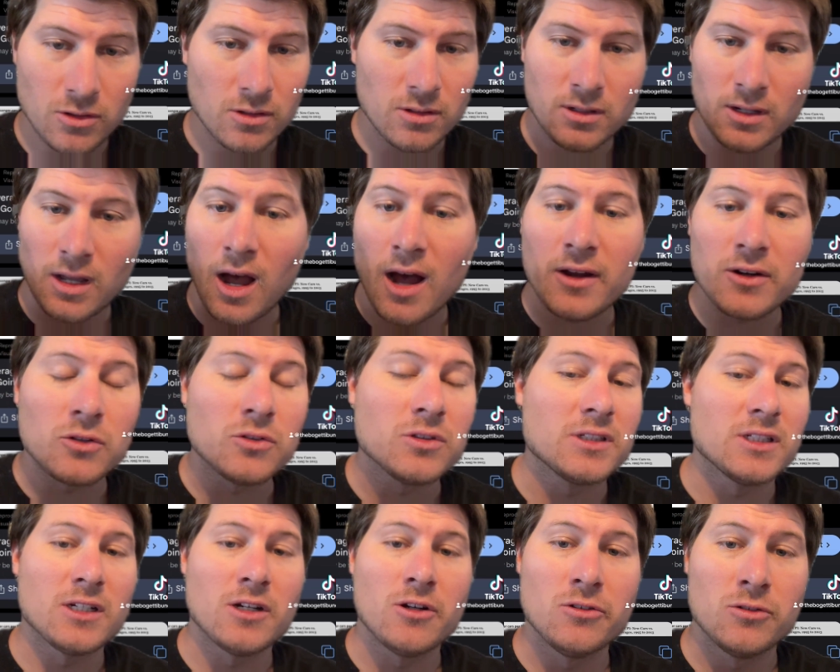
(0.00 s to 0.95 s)
God
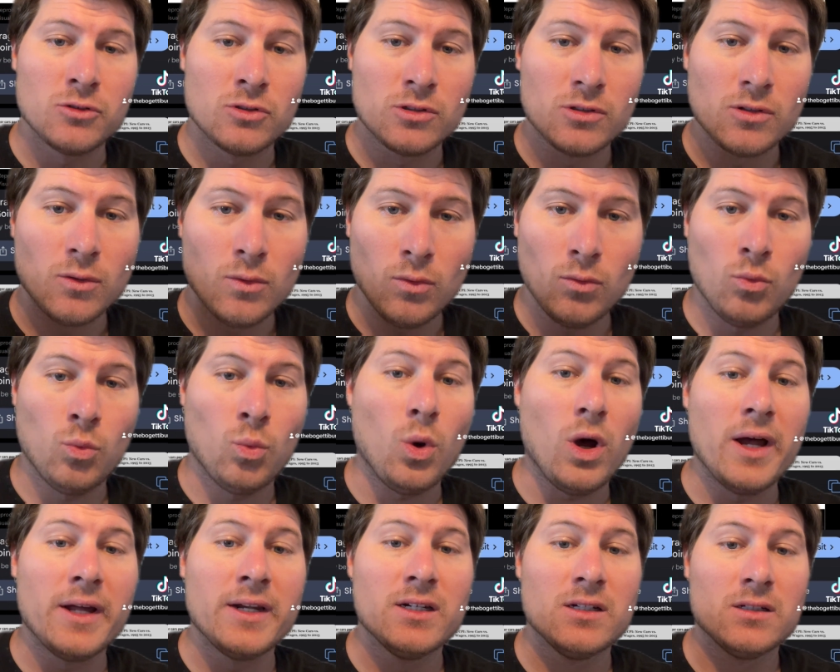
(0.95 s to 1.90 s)
only knows
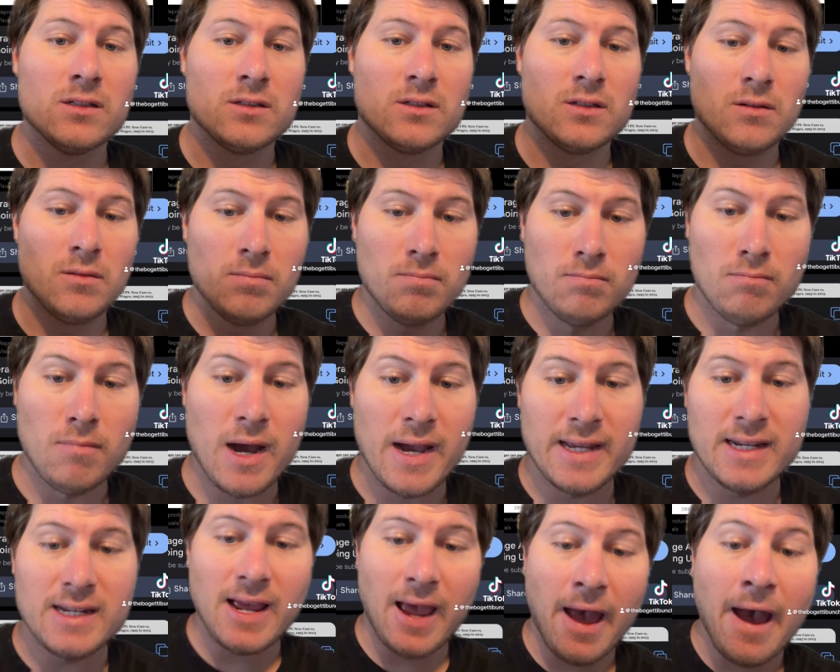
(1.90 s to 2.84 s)
what
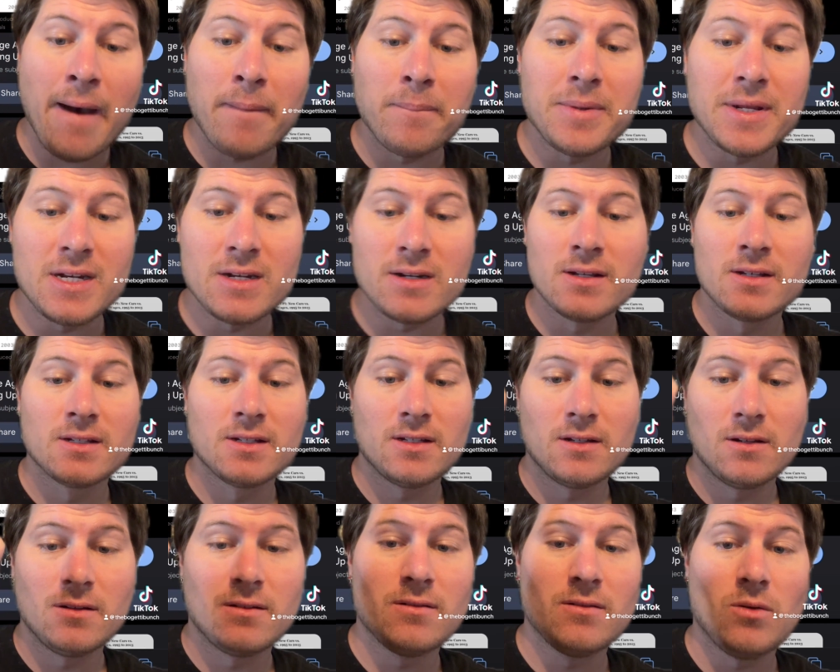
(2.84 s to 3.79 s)
might happen
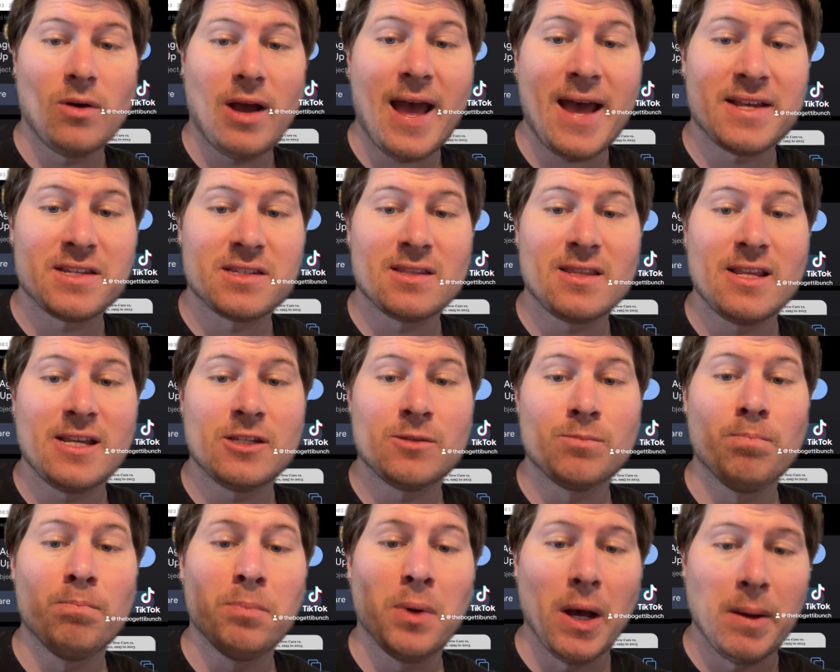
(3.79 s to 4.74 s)
as this
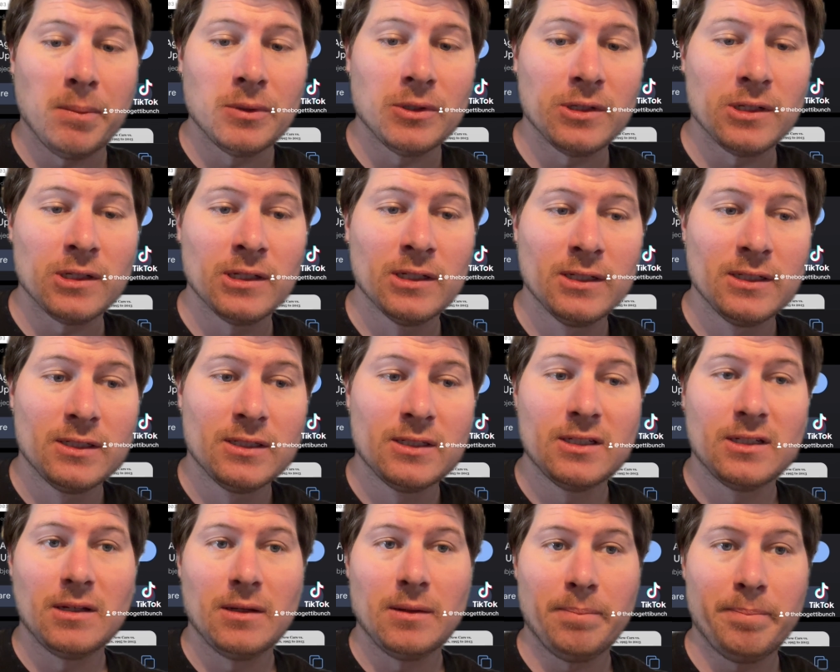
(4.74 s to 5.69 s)
bubble
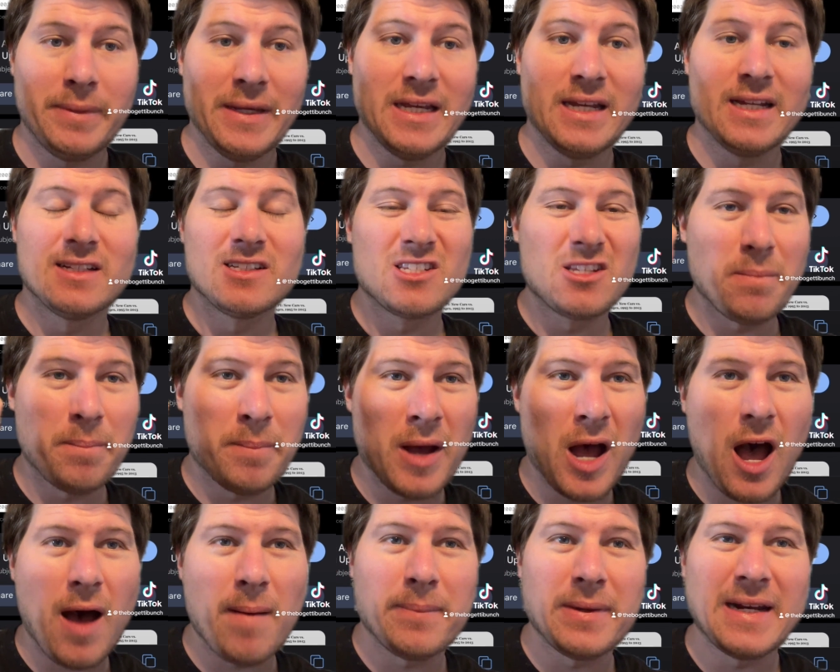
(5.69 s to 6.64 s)
begins to pop.